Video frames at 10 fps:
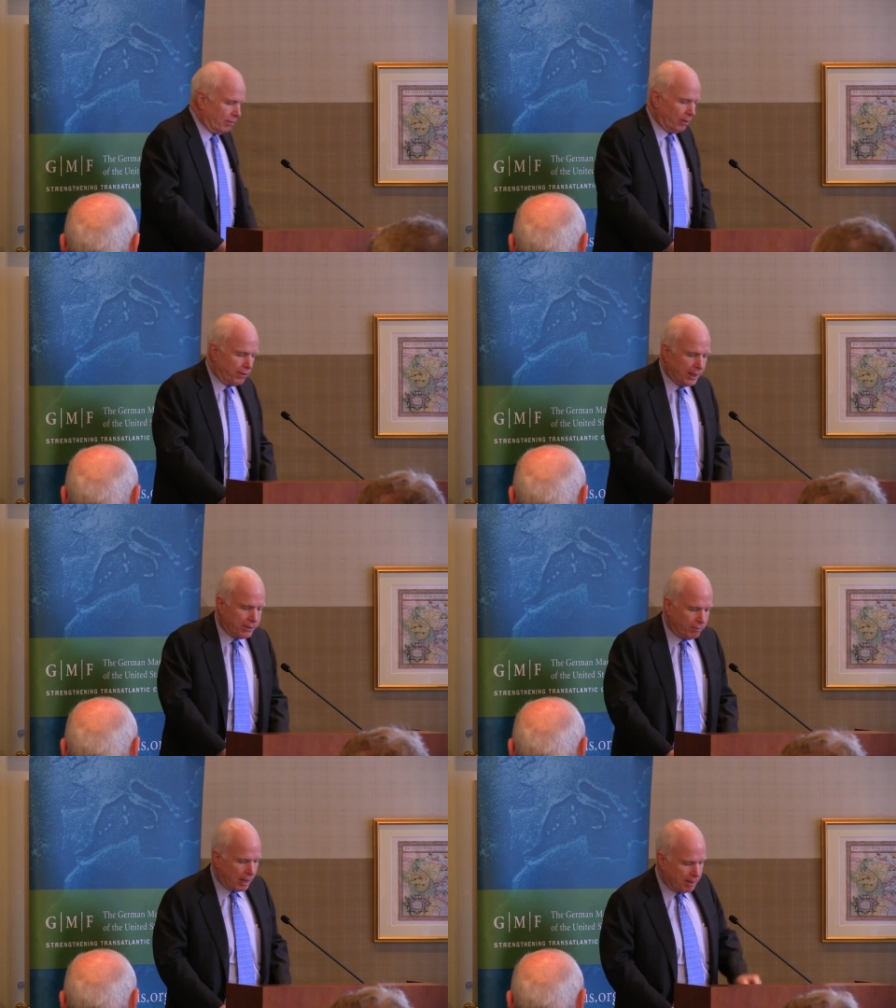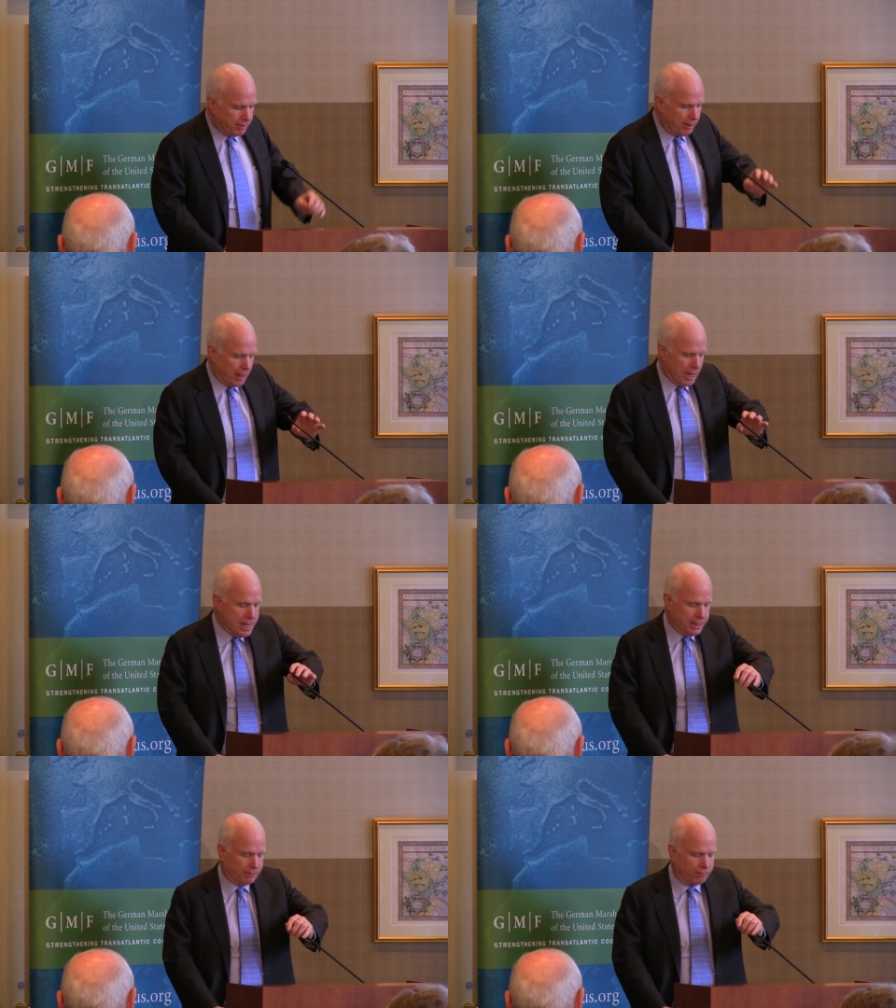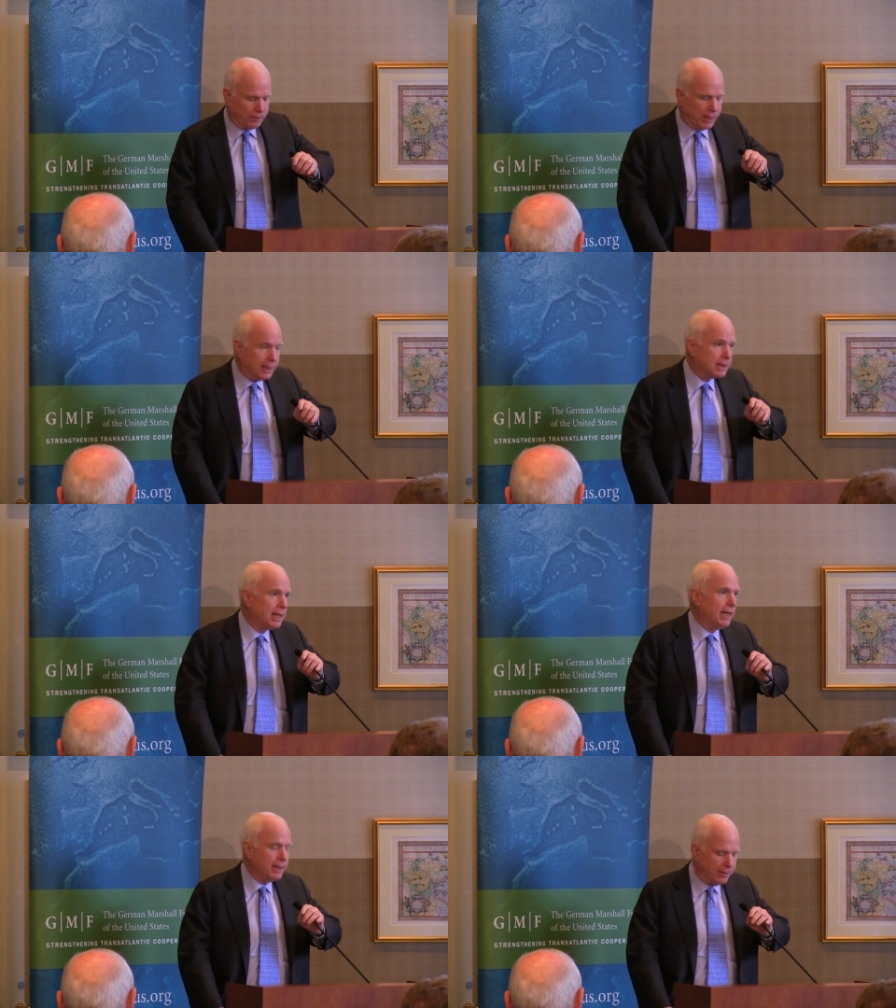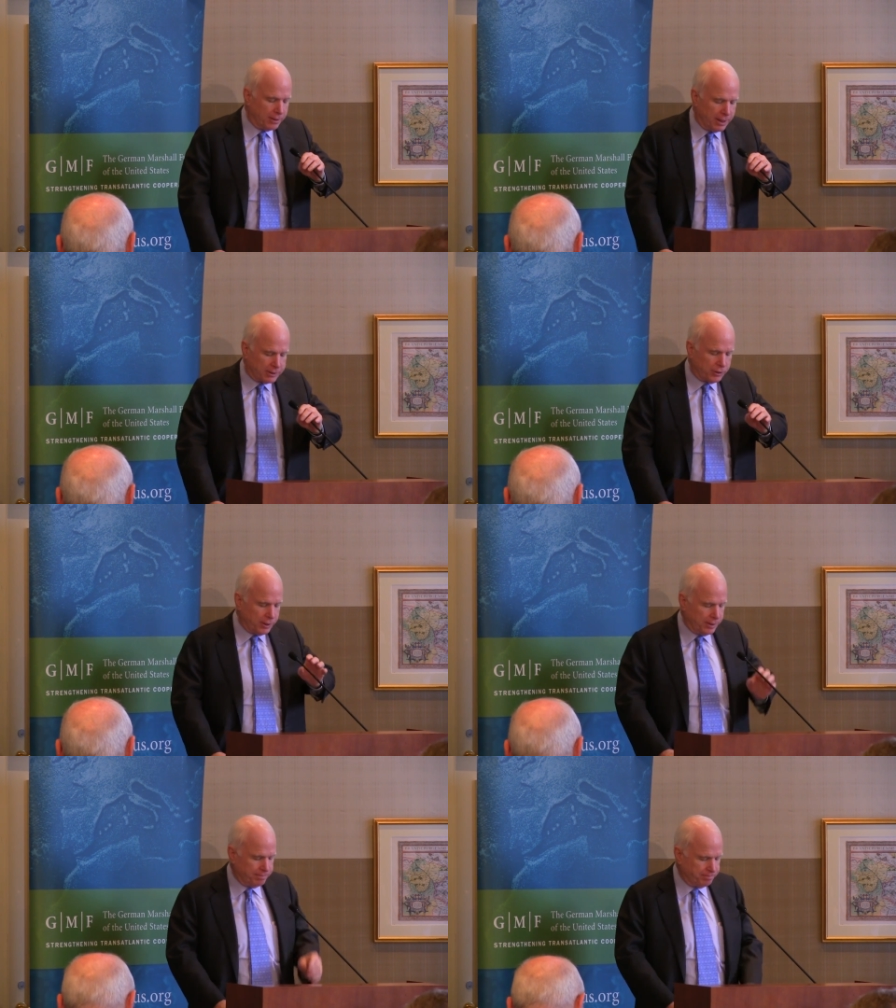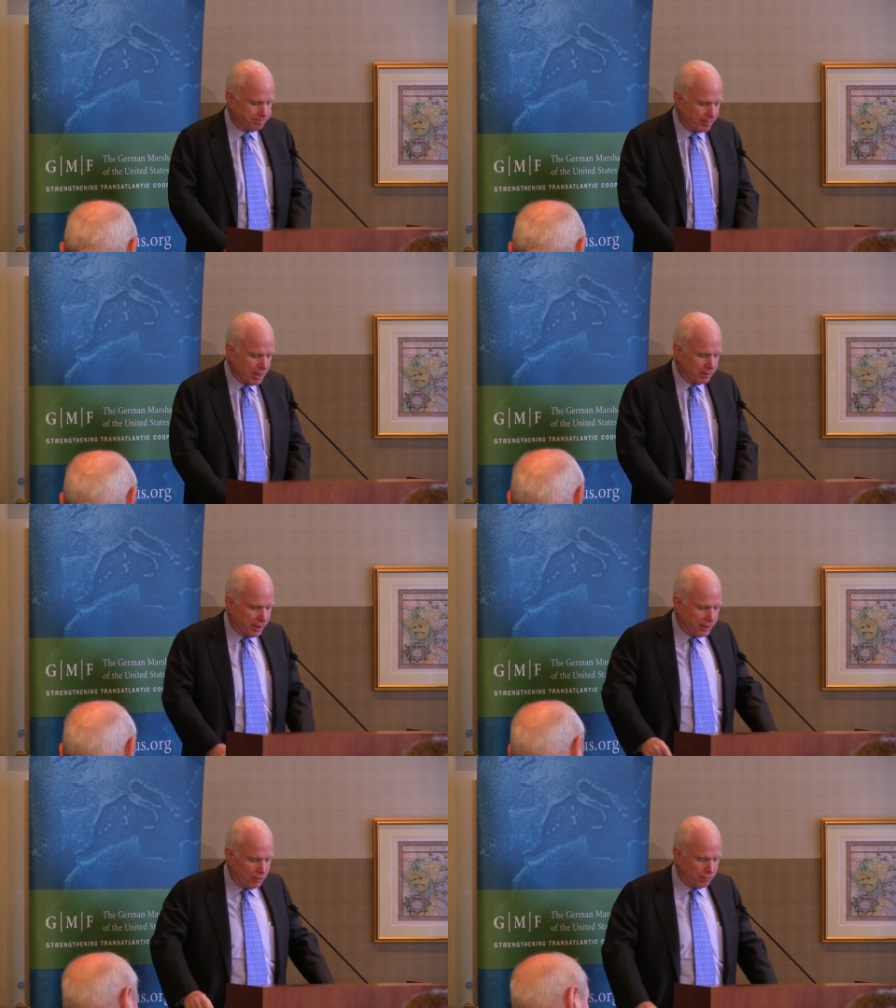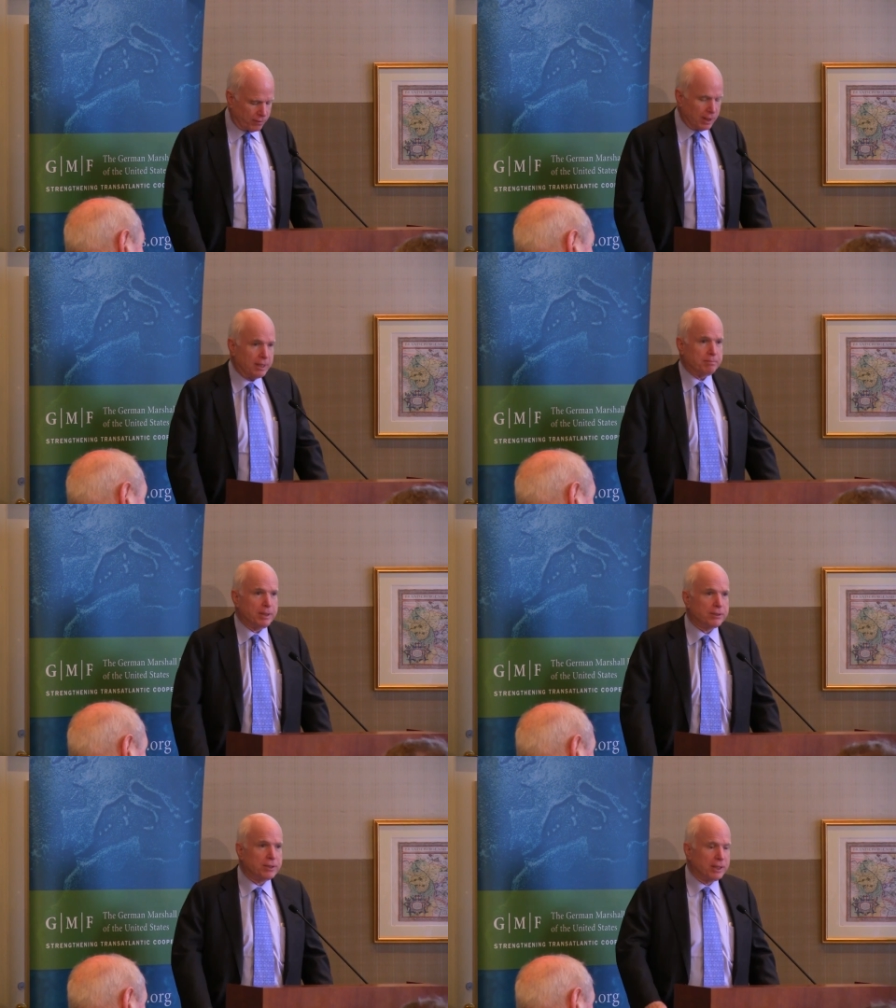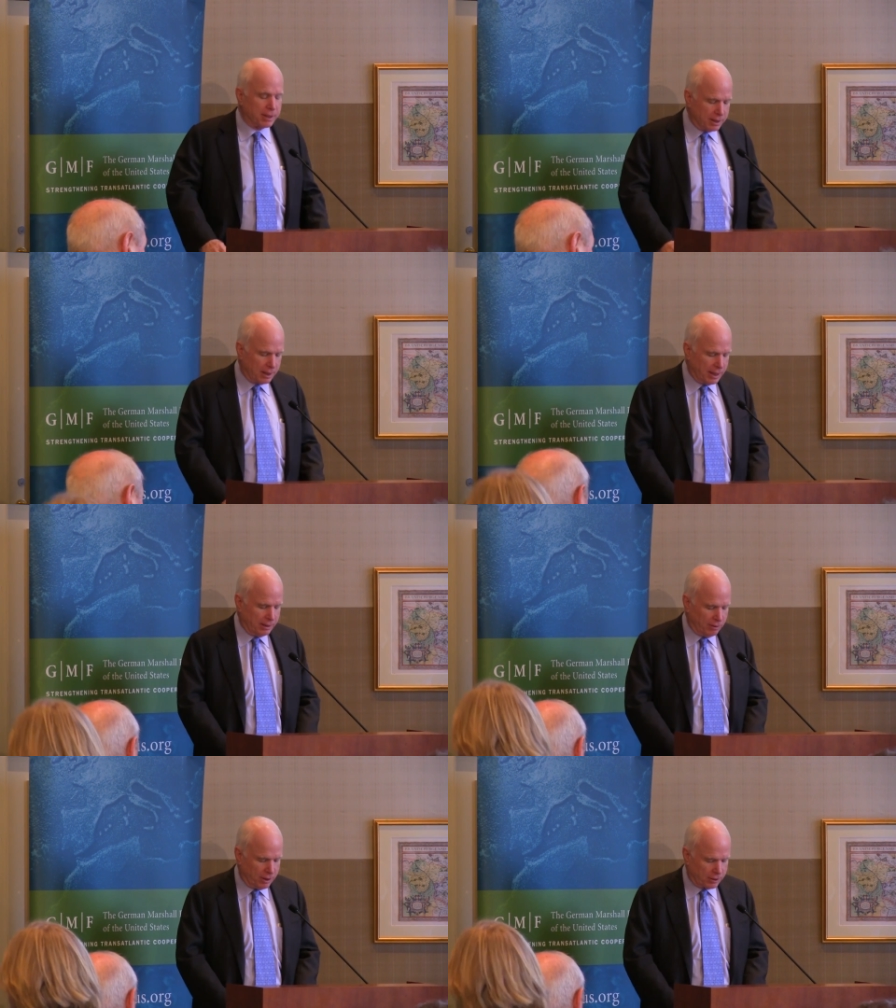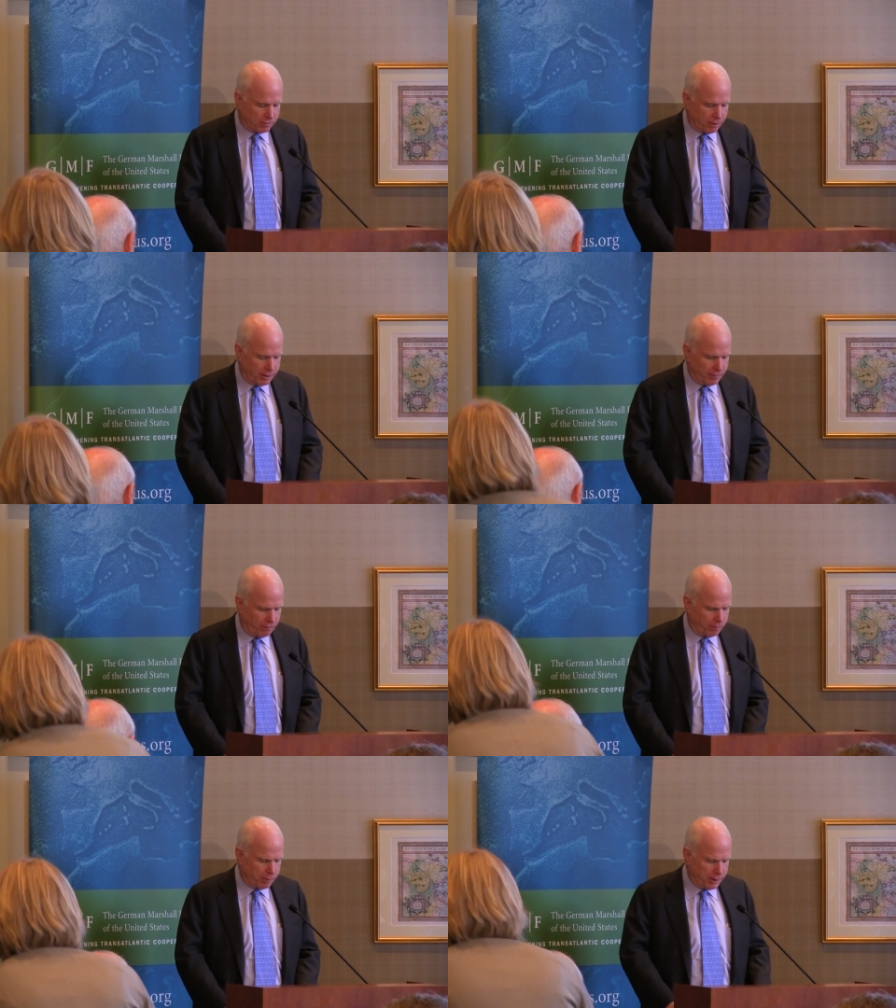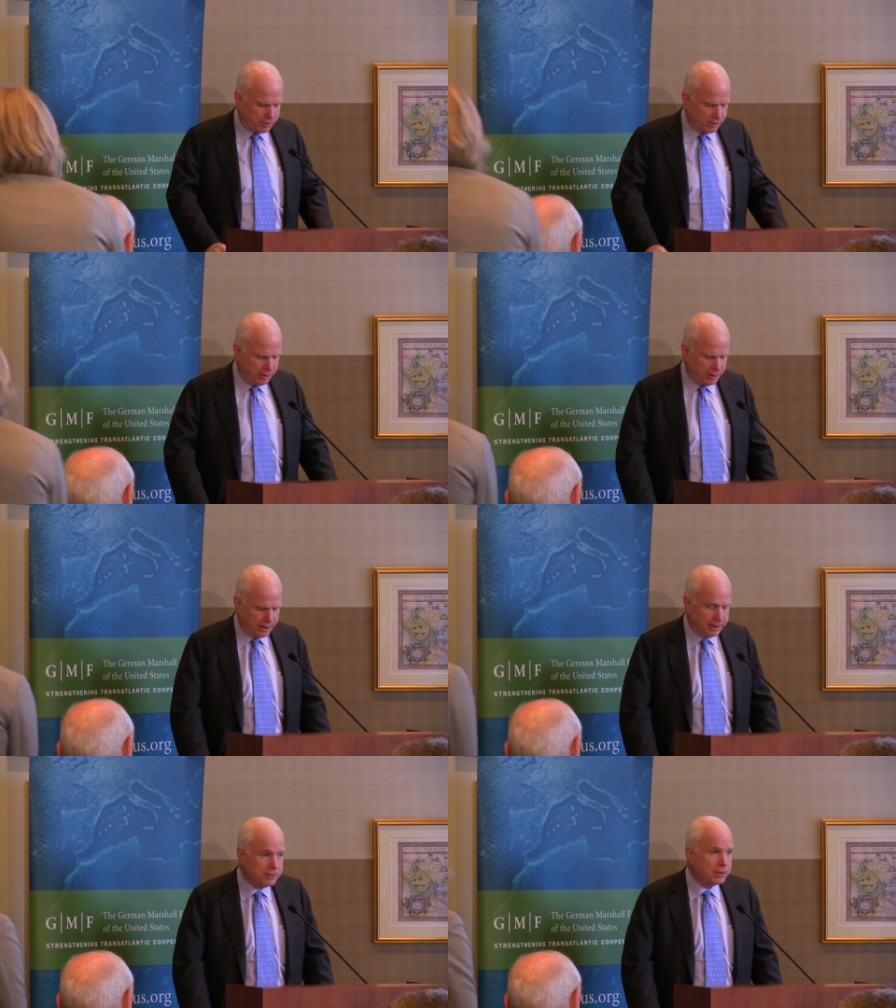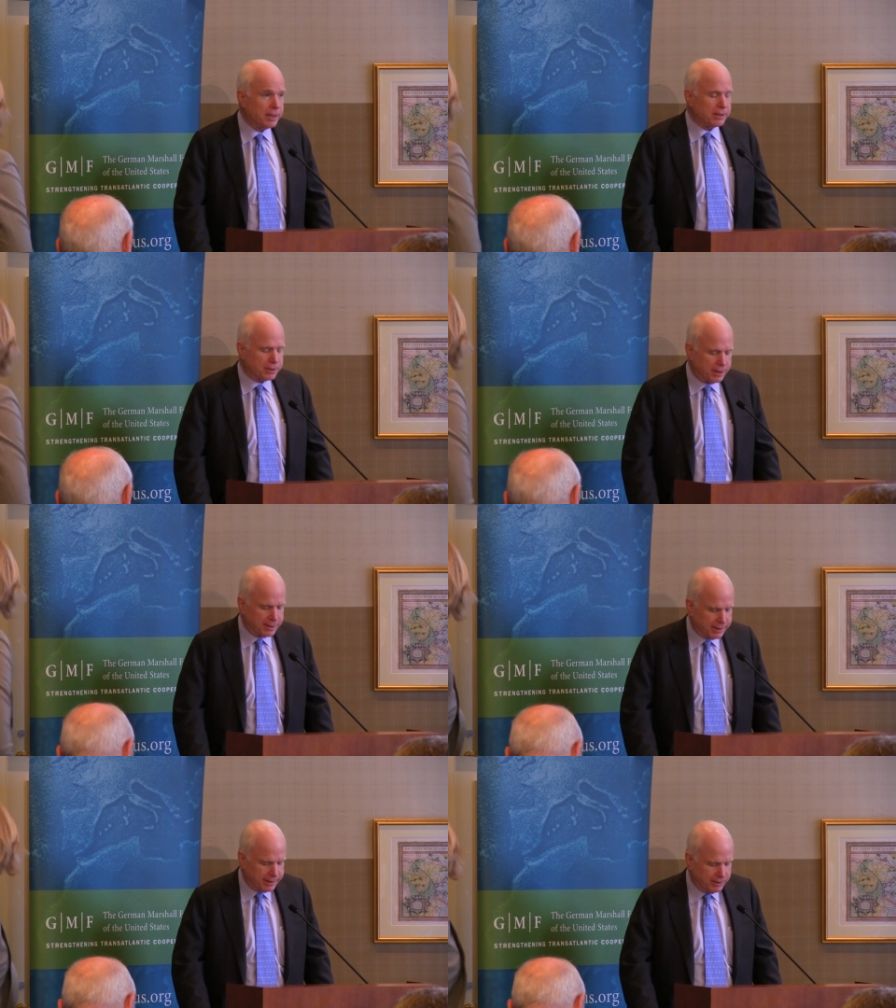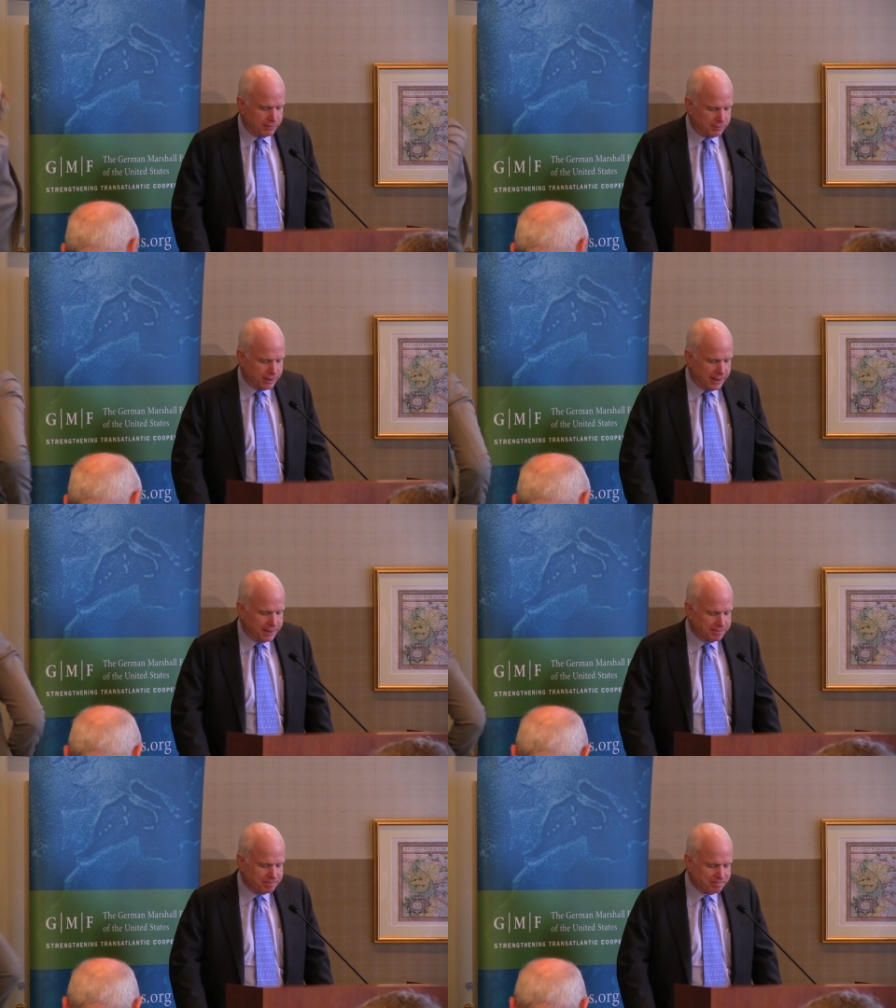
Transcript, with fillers: Well, thank you, Robin, for that kind introduction, and thank you for not mentioning that I lost running for President of the United States. I thank you for that.